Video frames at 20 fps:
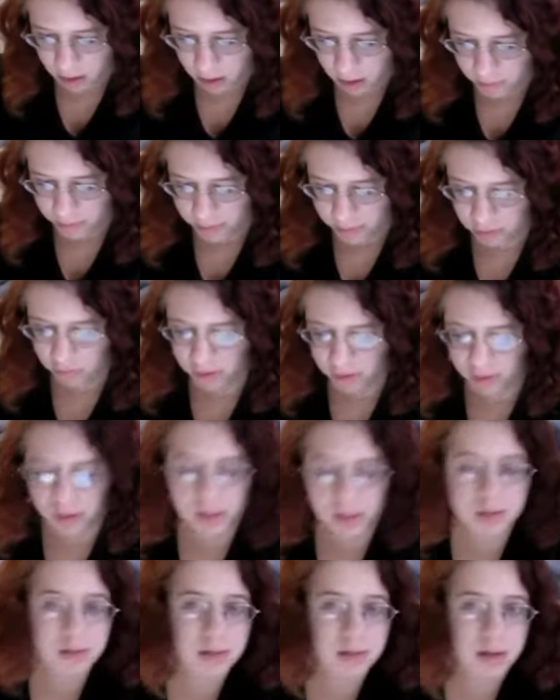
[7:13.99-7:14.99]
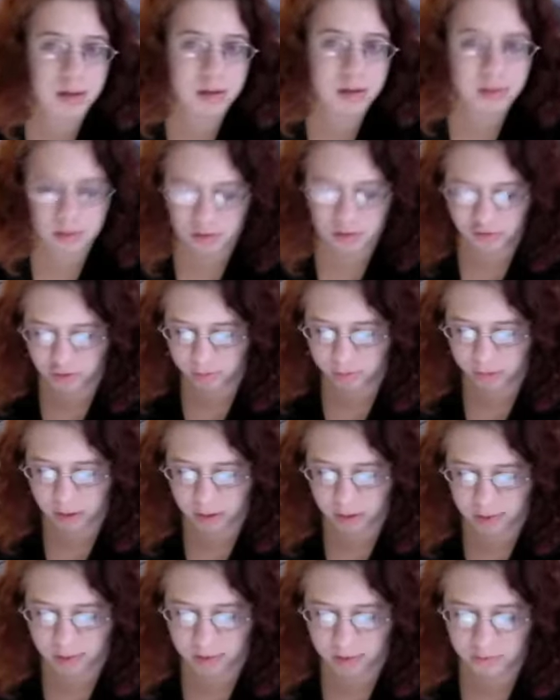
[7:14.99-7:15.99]
It builds reasoning skills such as
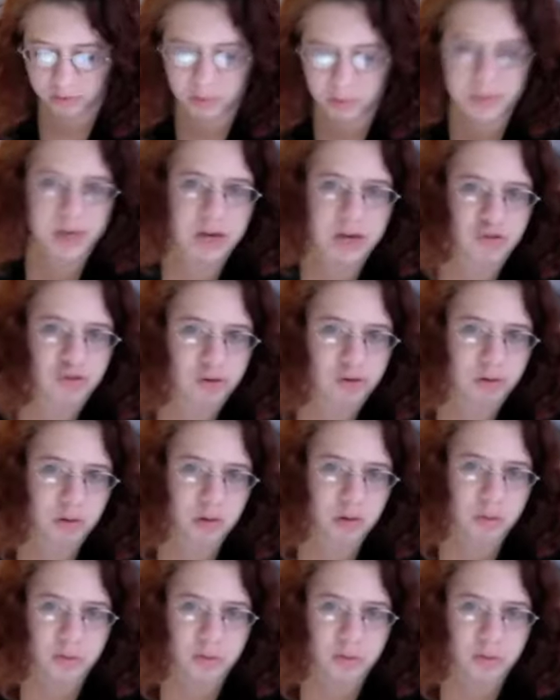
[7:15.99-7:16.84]
process of elimination,